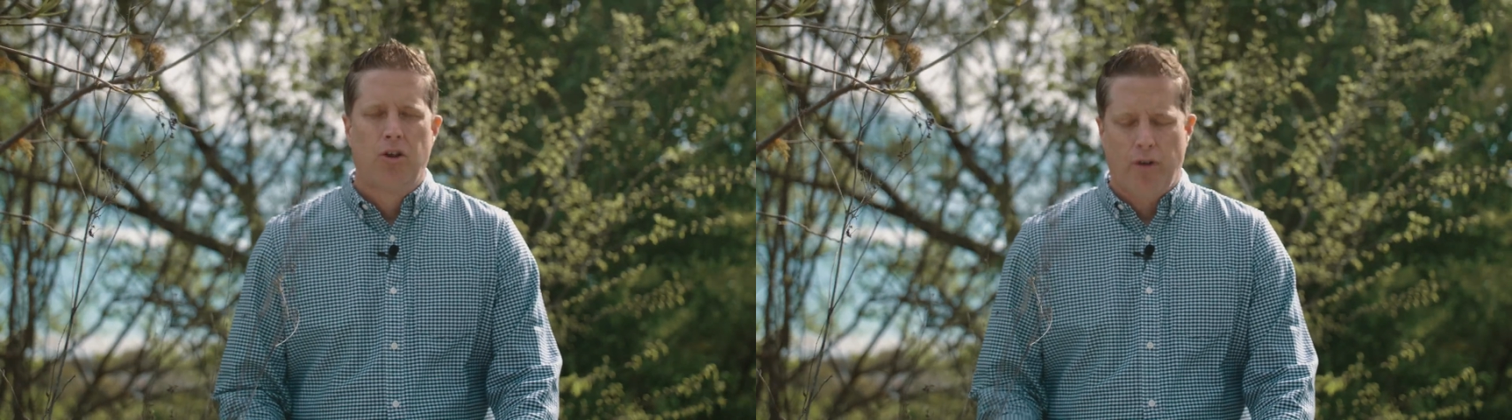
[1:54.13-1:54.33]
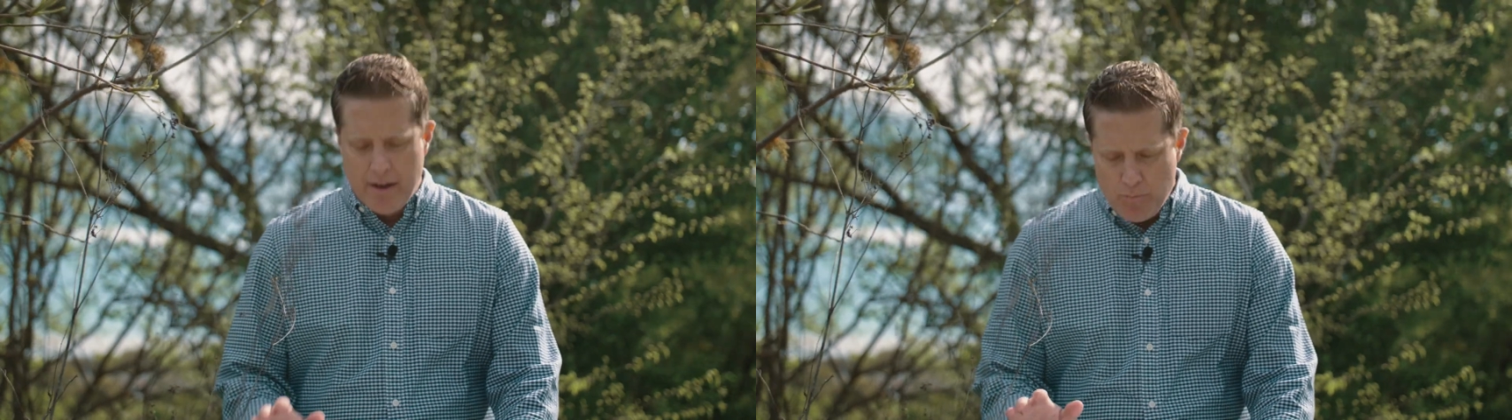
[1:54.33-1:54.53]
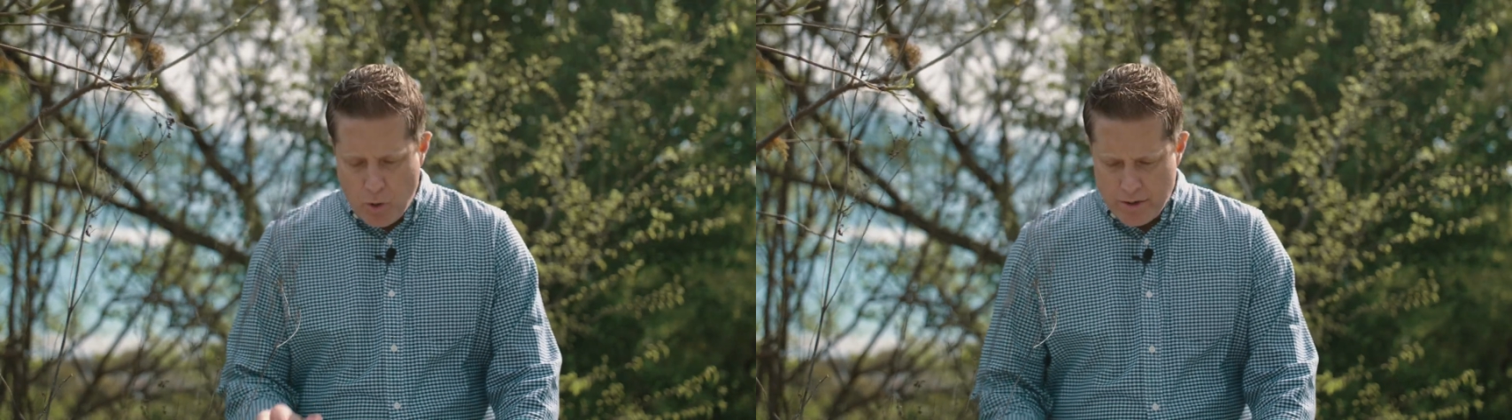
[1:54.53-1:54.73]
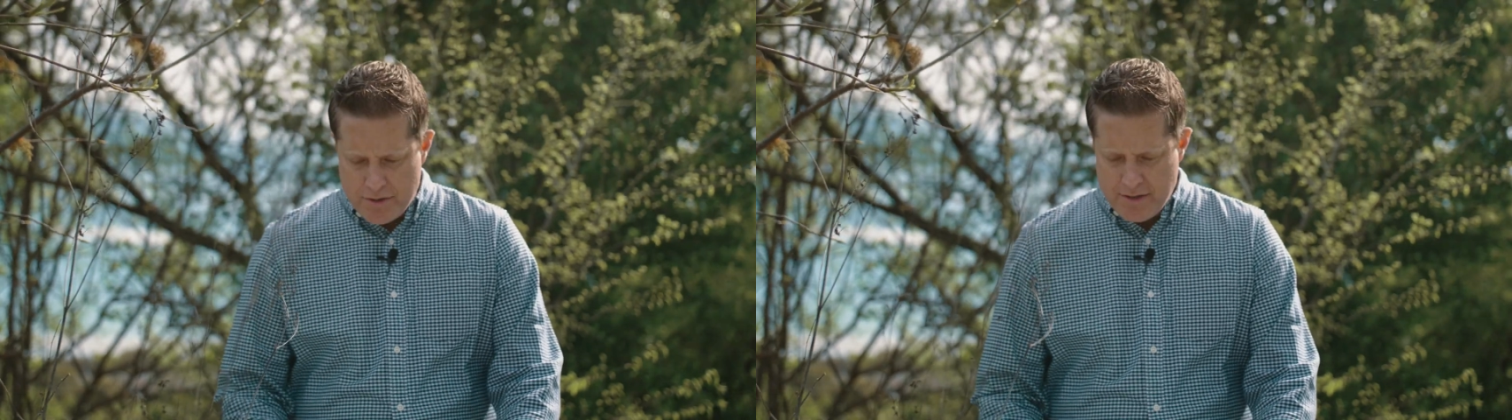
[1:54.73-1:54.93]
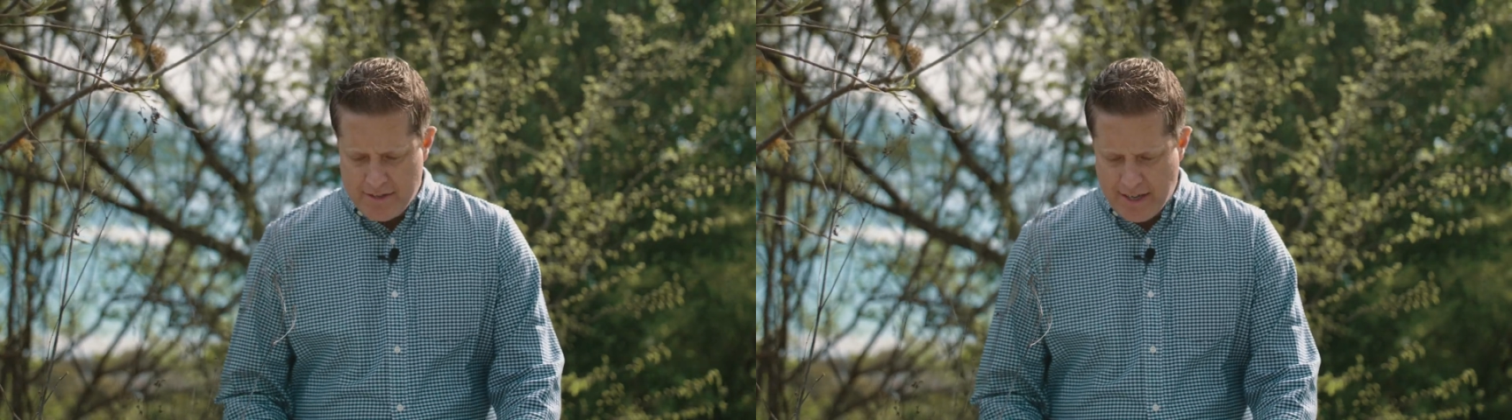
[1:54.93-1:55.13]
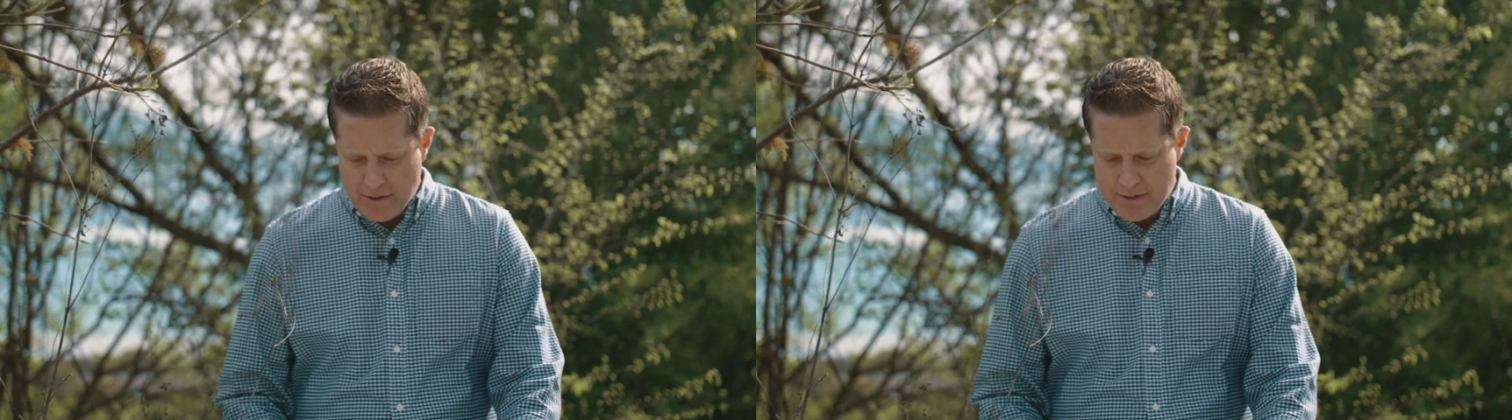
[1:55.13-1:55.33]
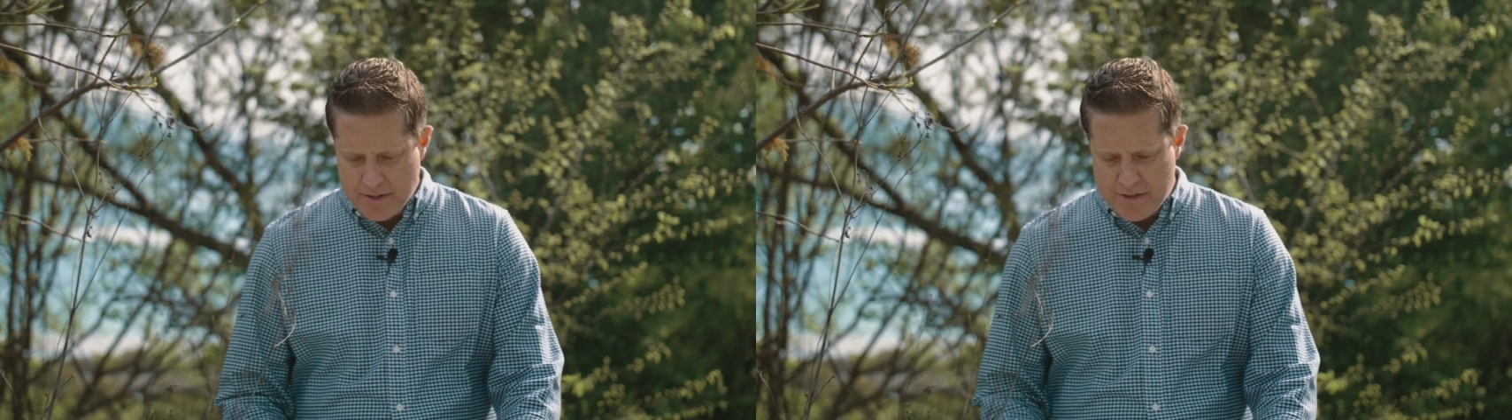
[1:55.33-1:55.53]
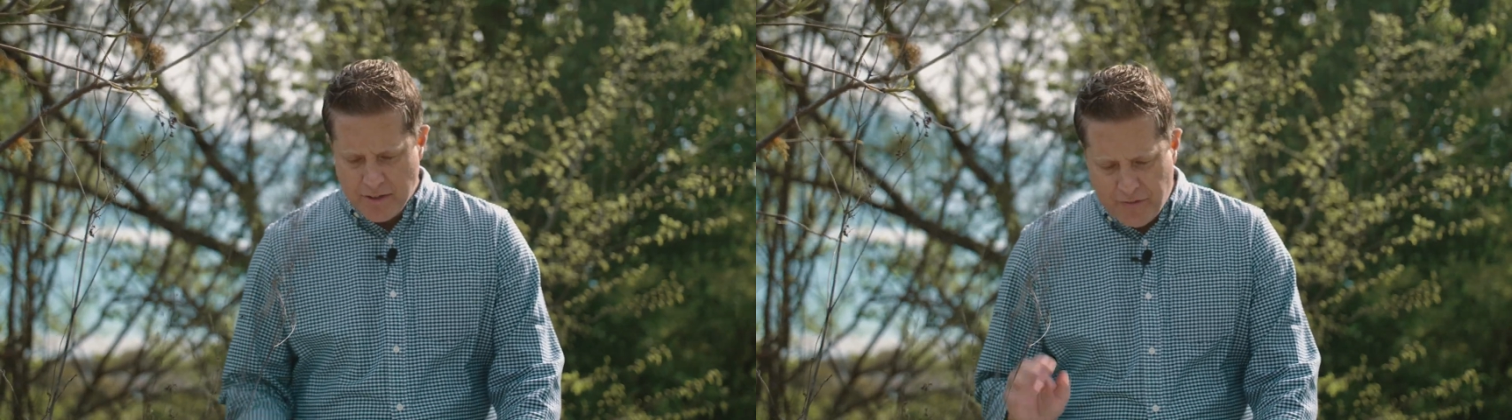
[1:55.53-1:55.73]
Greg Morse tells
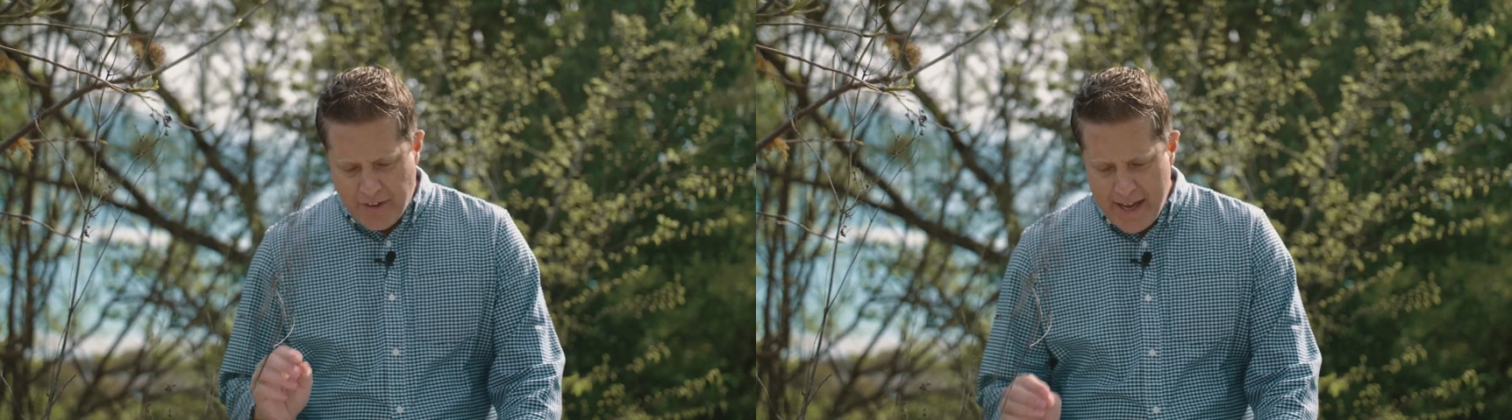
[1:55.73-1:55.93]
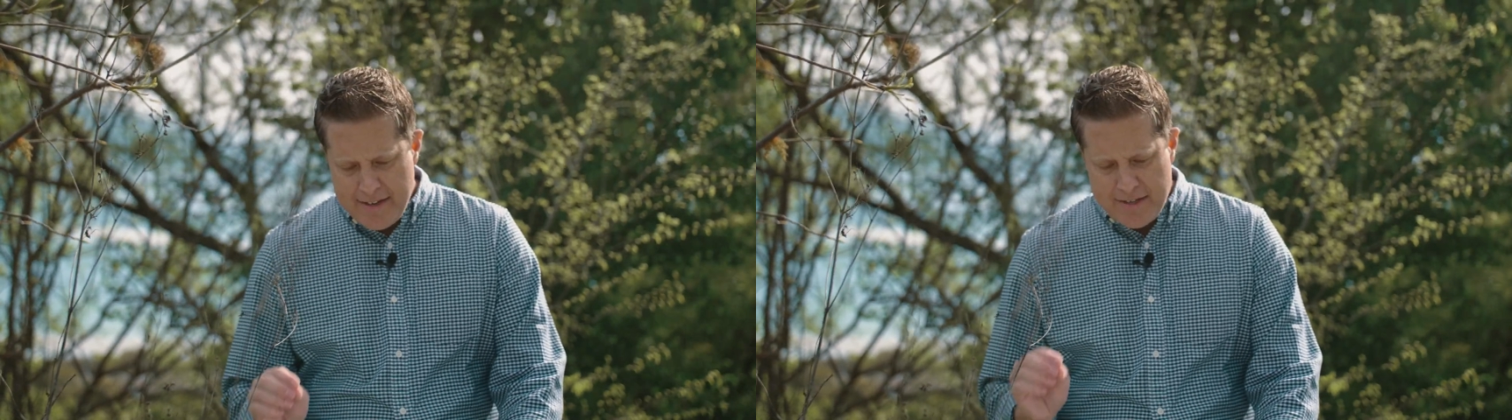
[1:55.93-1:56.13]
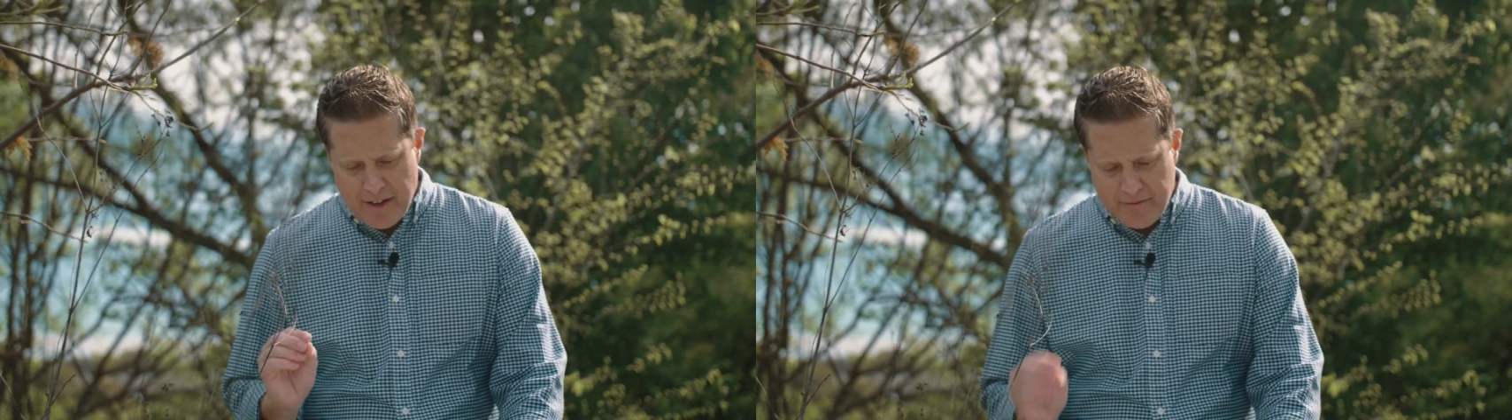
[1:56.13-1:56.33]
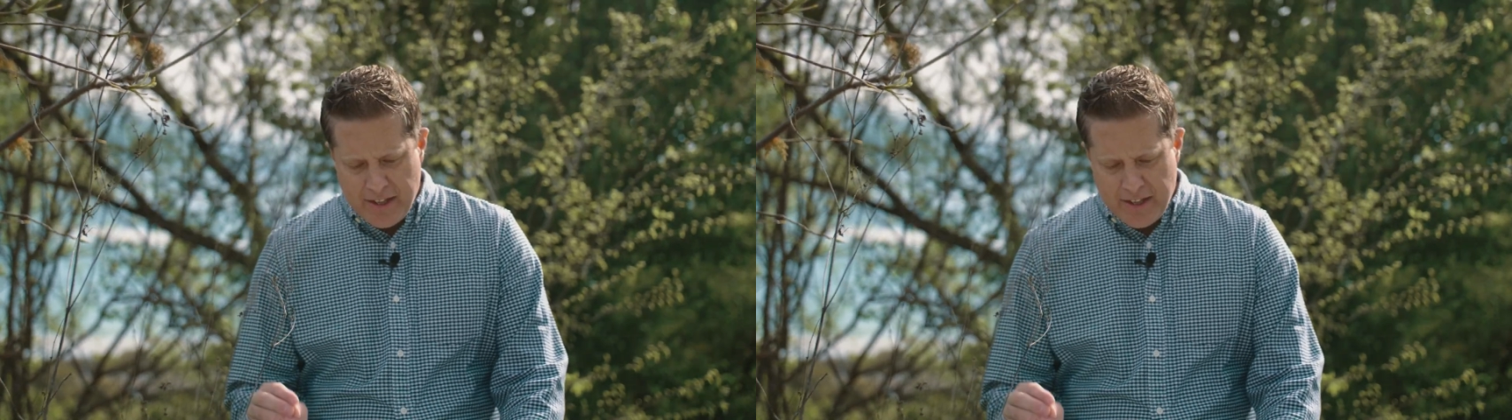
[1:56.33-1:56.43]
us the face of